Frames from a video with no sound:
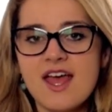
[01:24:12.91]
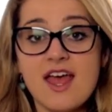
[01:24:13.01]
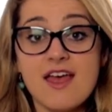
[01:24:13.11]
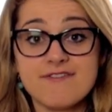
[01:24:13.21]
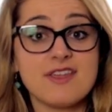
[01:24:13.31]

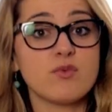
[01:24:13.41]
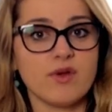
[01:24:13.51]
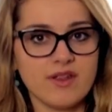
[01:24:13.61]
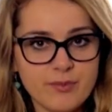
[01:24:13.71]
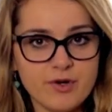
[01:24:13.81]
if they
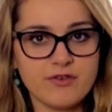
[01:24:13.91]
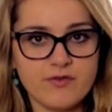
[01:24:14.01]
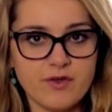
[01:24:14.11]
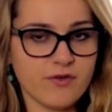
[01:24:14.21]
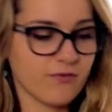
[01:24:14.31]
really
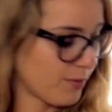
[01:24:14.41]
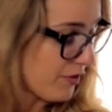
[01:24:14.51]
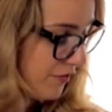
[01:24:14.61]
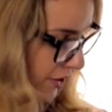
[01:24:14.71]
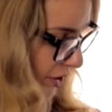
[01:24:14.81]

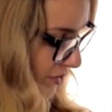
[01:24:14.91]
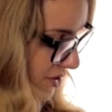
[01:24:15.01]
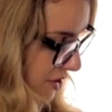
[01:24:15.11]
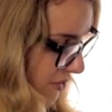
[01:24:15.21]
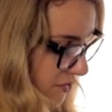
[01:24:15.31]
prefer you to
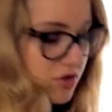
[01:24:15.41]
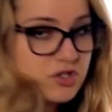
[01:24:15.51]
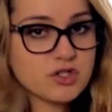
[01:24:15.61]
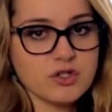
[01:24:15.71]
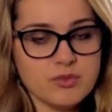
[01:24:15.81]
use
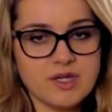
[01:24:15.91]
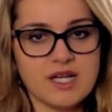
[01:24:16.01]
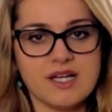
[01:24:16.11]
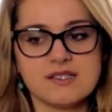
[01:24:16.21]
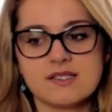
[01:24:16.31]
tu
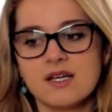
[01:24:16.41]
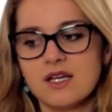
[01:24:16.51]
because